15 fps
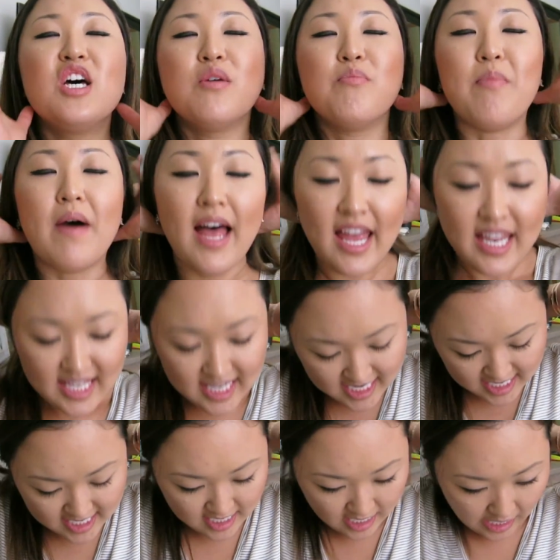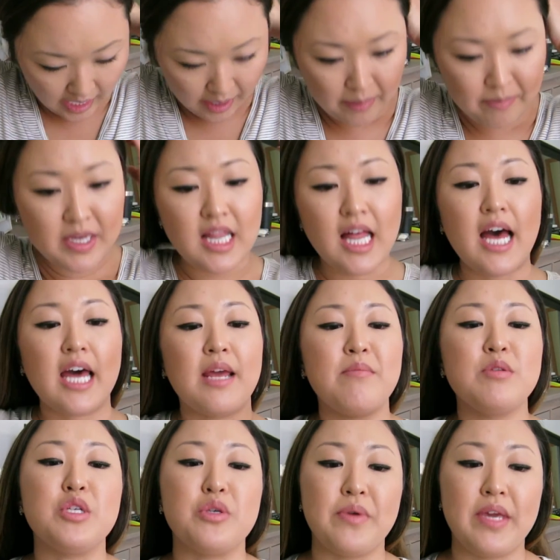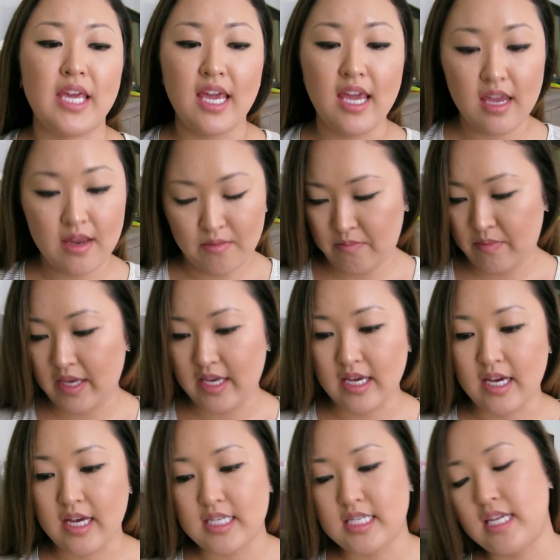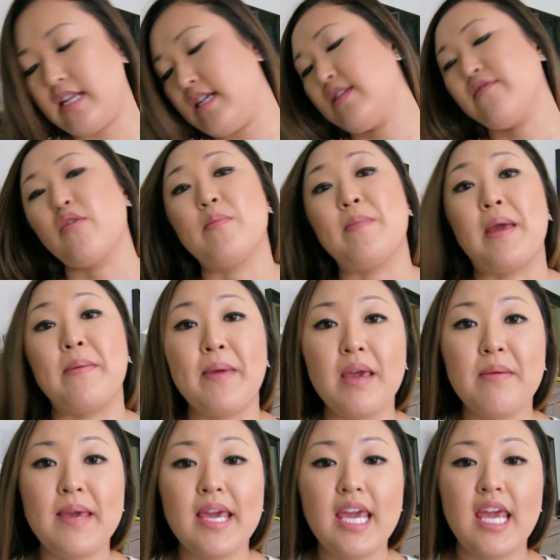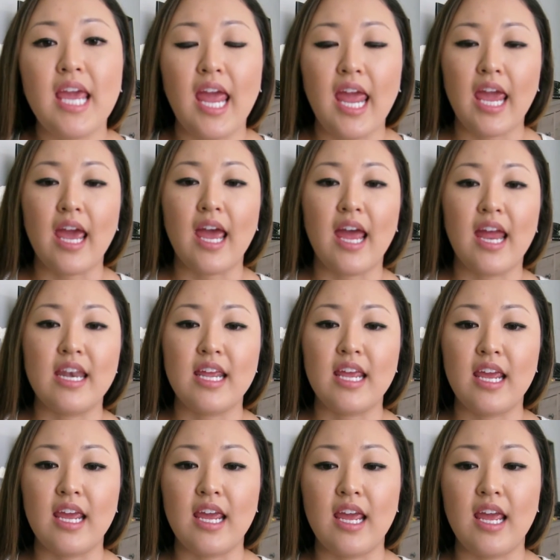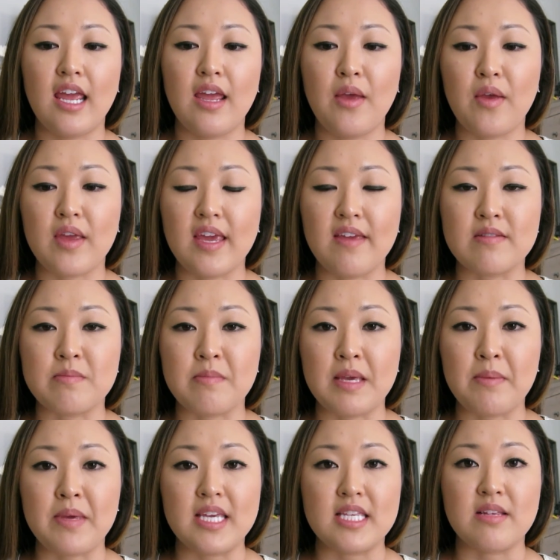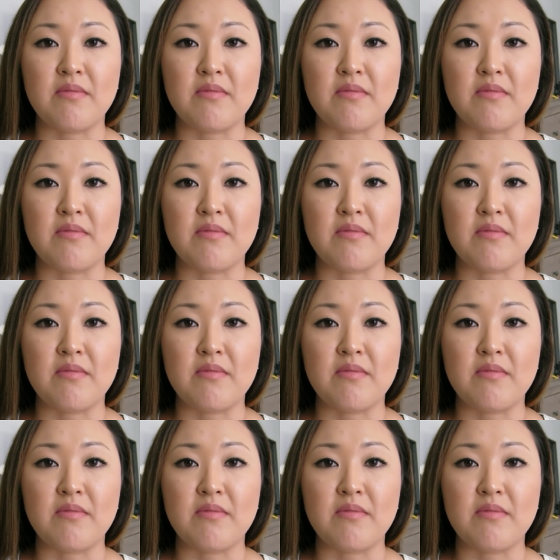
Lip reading: But I'm glad I'm doing it because it is for my baby, and it gives me peace